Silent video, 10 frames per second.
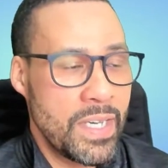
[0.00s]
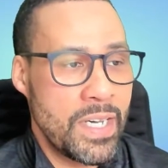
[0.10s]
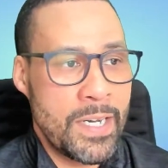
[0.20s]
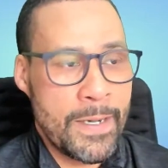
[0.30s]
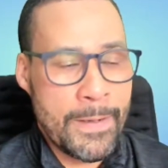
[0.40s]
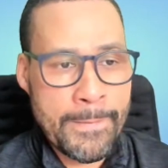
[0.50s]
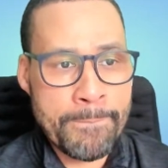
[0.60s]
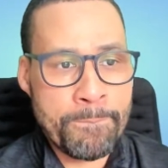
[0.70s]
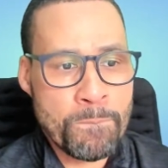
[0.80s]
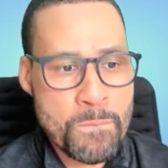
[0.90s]

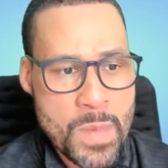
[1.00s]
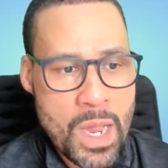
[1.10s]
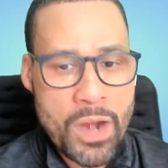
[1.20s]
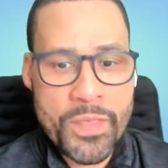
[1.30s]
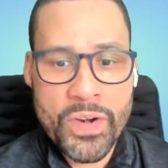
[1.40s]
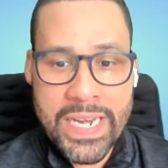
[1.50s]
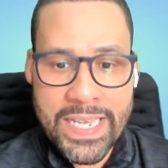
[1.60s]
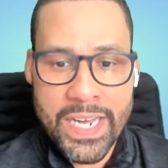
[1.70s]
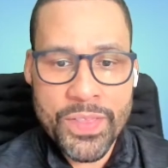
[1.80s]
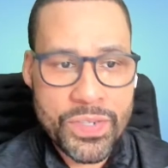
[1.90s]
Are there
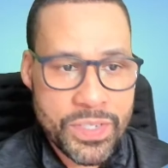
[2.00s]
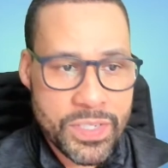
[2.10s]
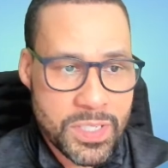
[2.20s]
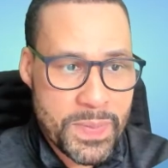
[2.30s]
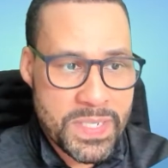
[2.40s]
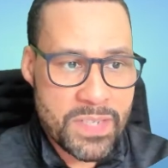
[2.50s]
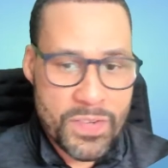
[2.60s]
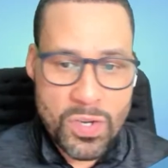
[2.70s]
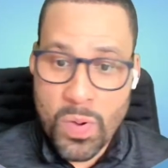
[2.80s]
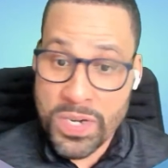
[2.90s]
any other
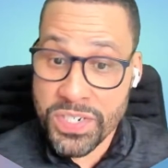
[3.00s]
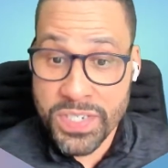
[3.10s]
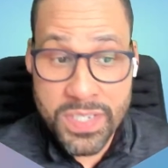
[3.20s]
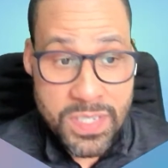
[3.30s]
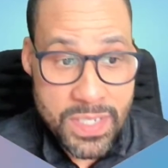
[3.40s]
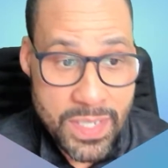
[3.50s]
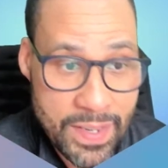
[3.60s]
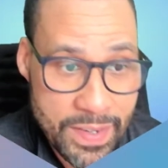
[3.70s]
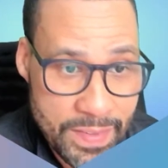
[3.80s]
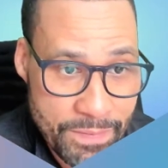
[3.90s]
specific questions
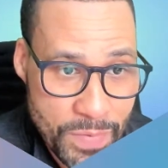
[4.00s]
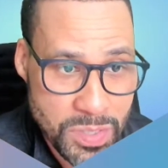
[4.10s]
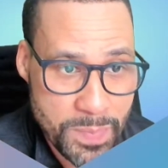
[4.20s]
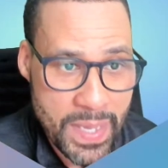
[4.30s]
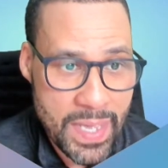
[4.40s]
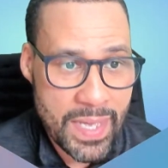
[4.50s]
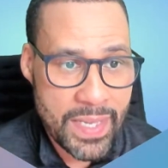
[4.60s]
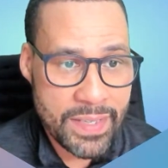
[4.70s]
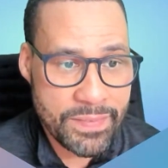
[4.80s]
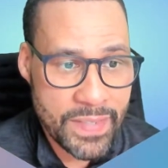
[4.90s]
that the folks may have?